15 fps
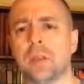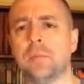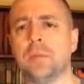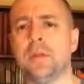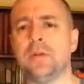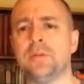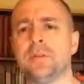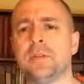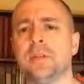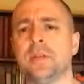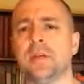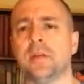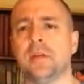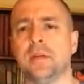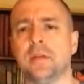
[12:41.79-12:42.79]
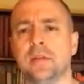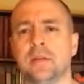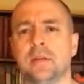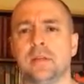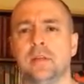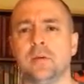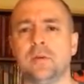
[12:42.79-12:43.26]
here's the thing,
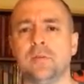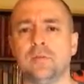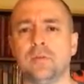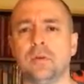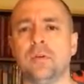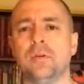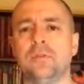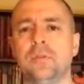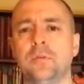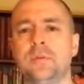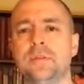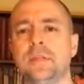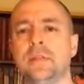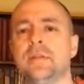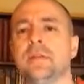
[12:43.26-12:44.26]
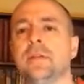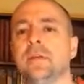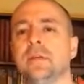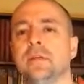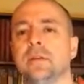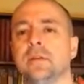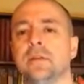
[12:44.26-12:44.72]
if loyalty was
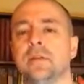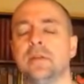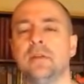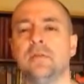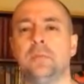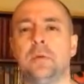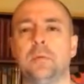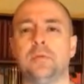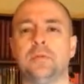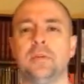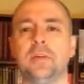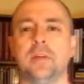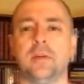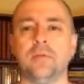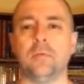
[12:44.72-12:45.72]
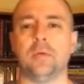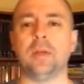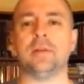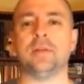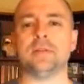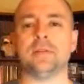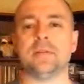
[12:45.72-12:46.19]
easy, if people didn't have
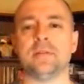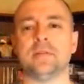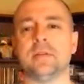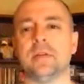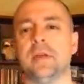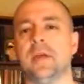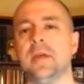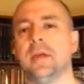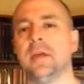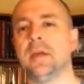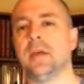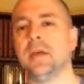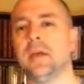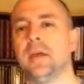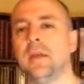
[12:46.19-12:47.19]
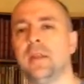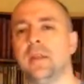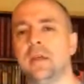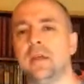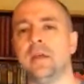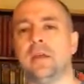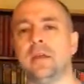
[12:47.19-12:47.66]
weaknesses
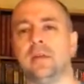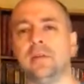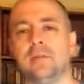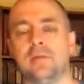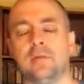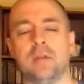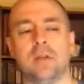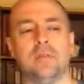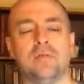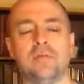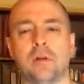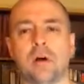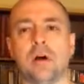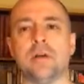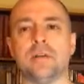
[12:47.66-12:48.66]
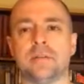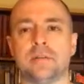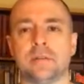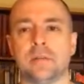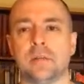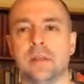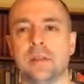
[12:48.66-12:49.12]
and
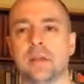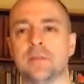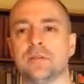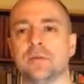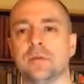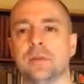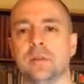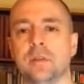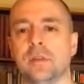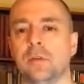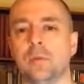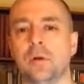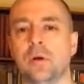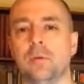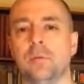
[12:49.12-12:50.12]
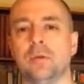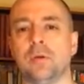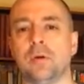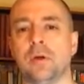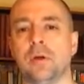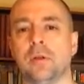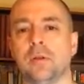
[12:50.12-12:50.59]
flaws and that sort of thing, then we'd all be
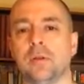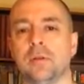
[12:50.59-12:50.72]
loyal.